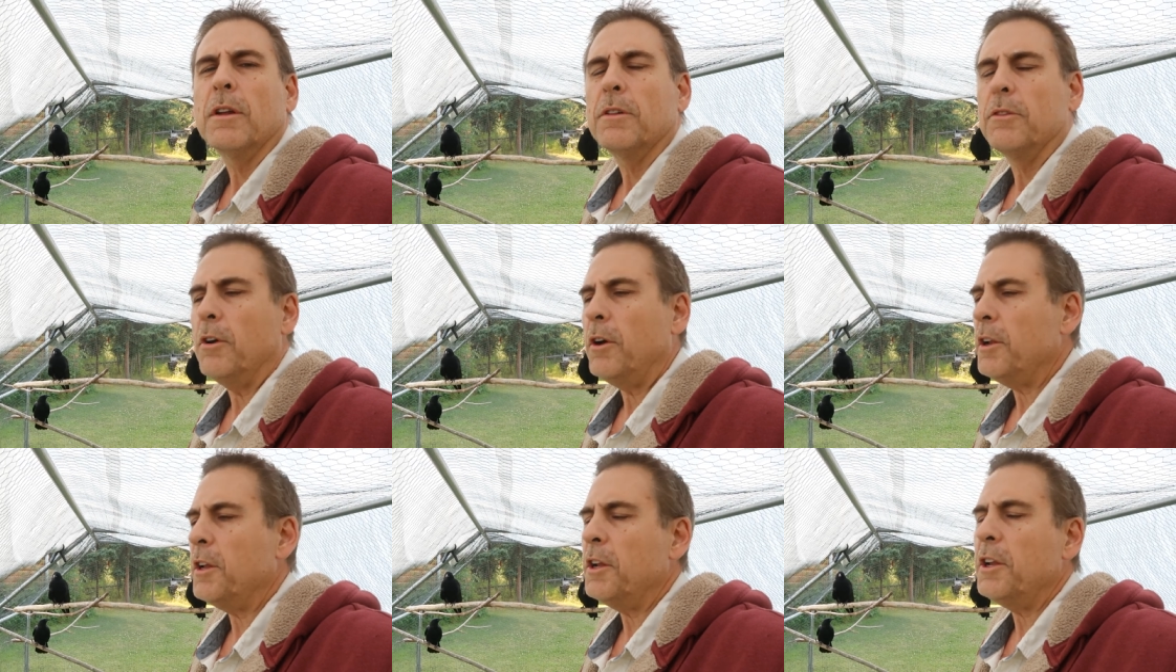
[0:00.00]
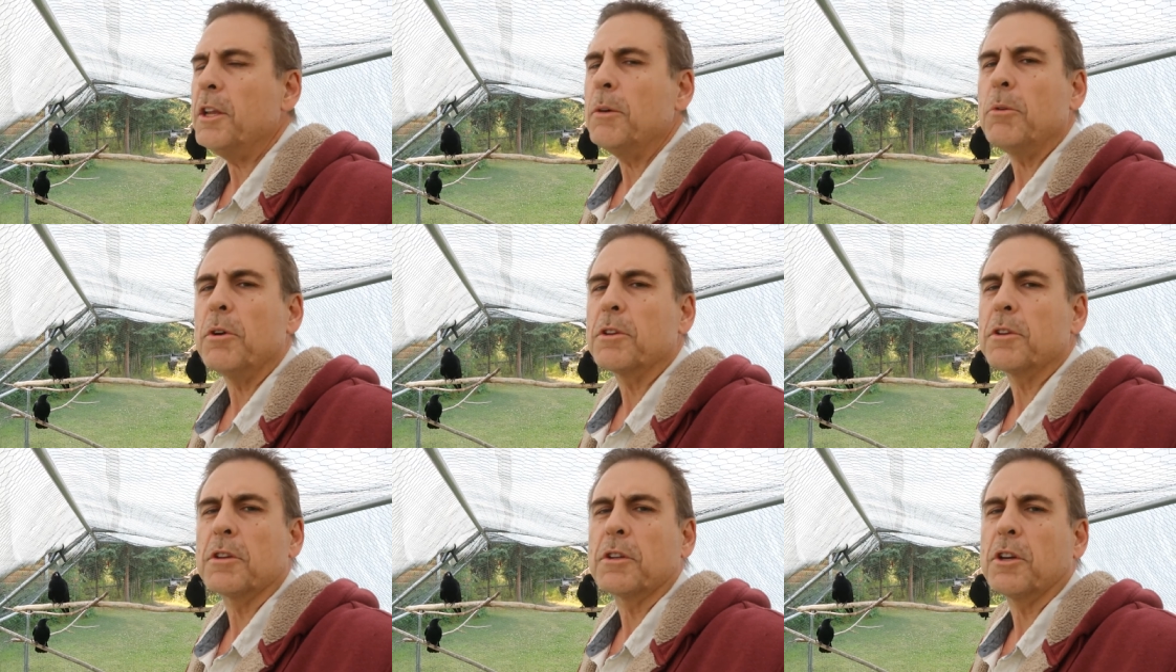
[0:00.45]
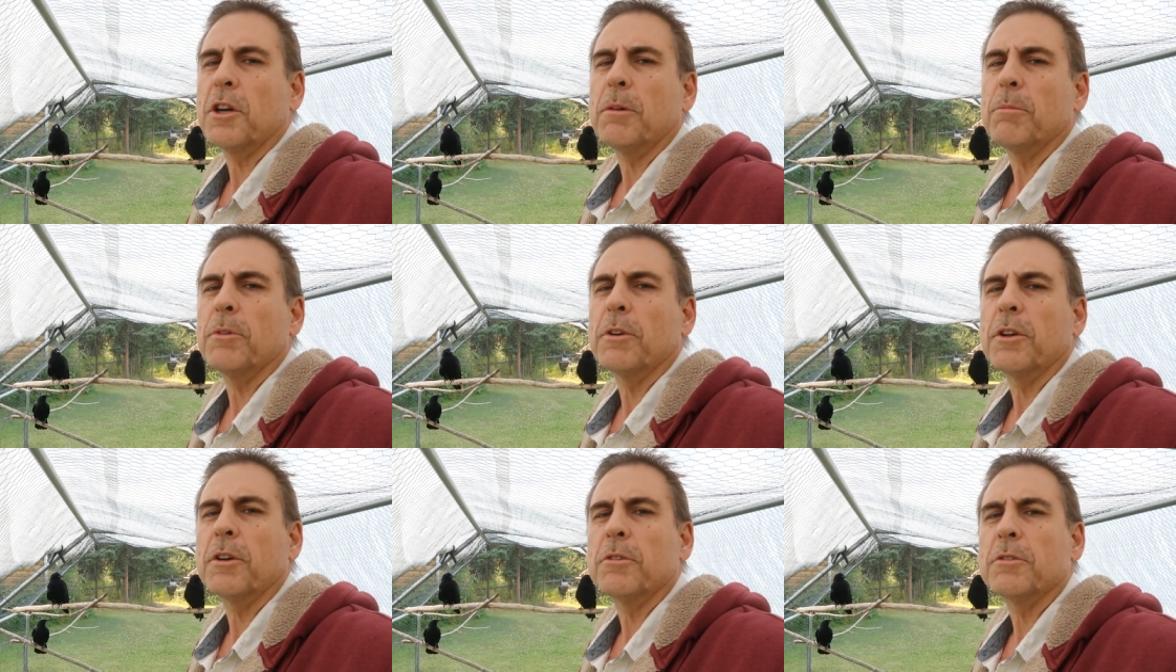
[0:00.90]
Not anyone could
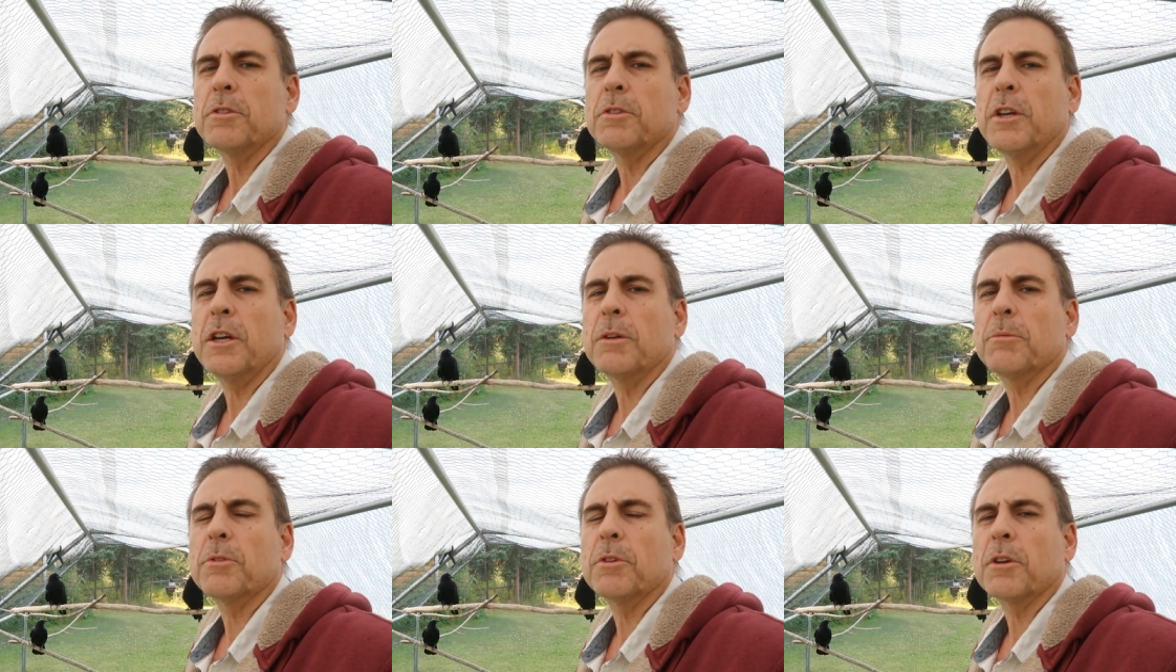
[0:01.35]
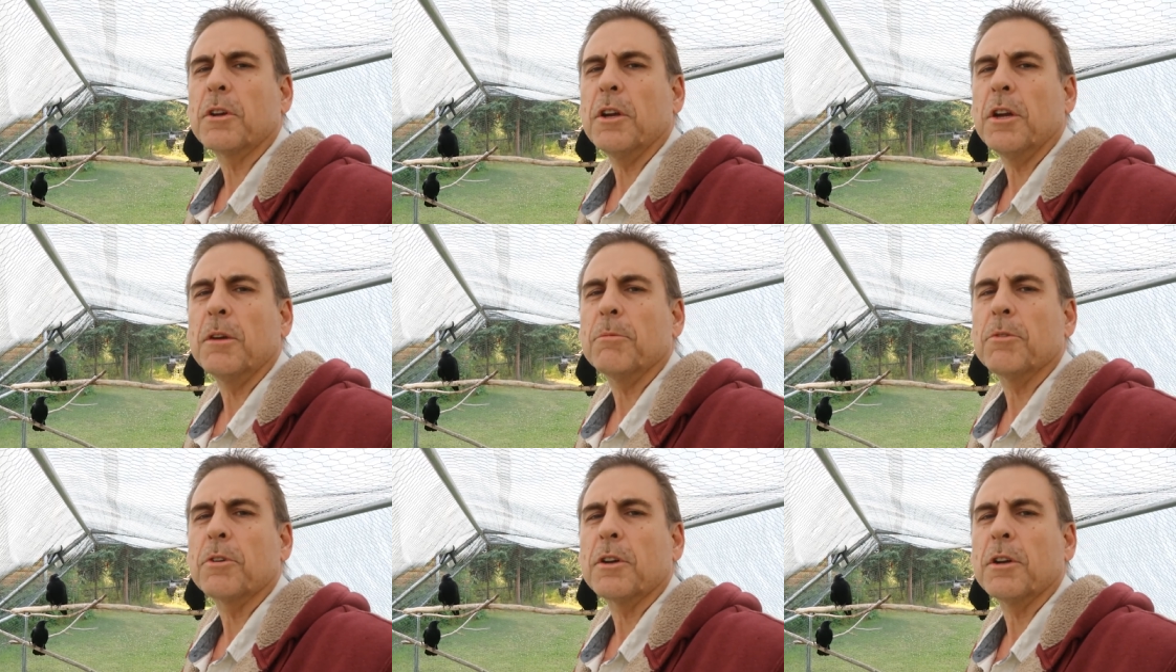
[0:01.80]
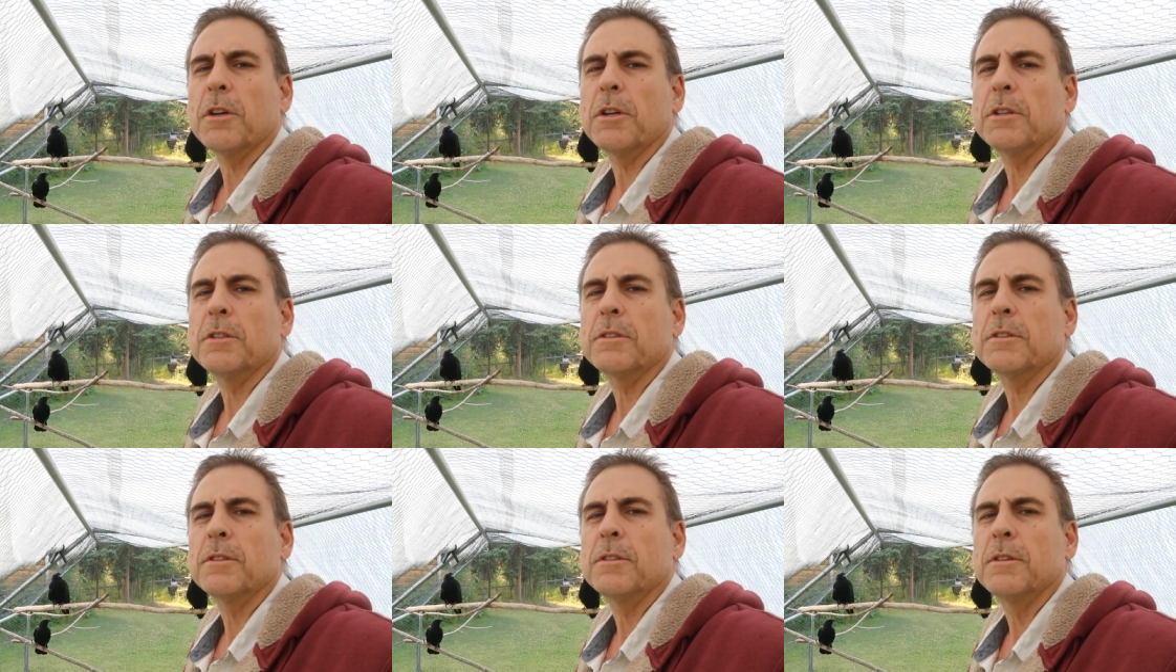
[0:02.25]
come in here and stand with a camera,
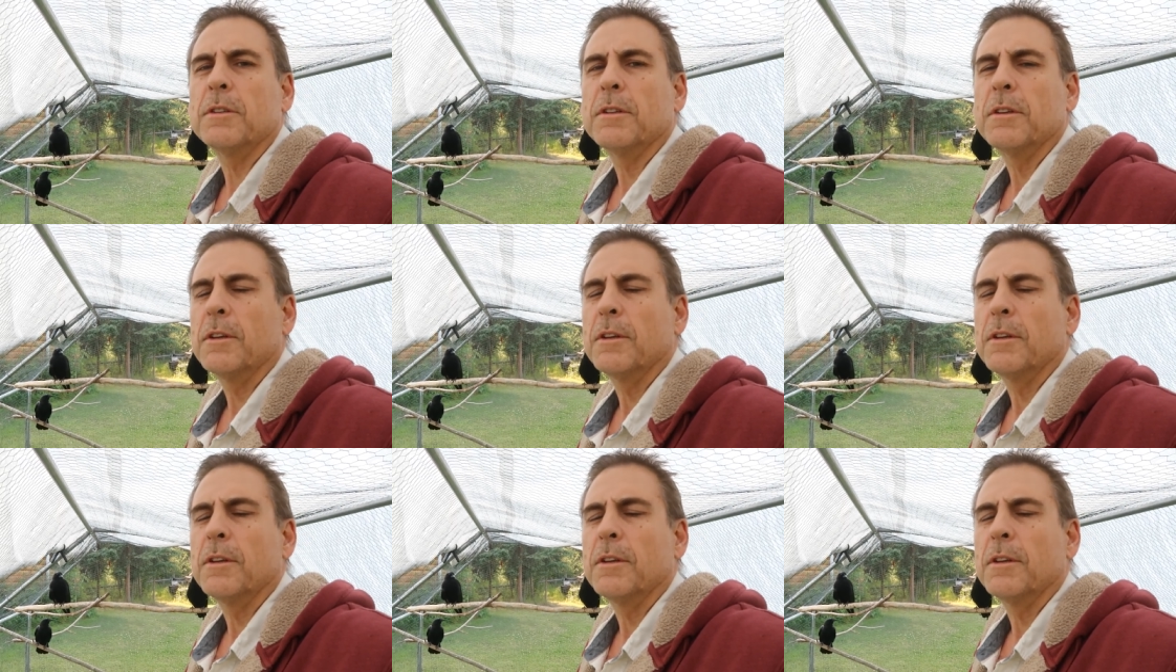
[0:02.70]
guys.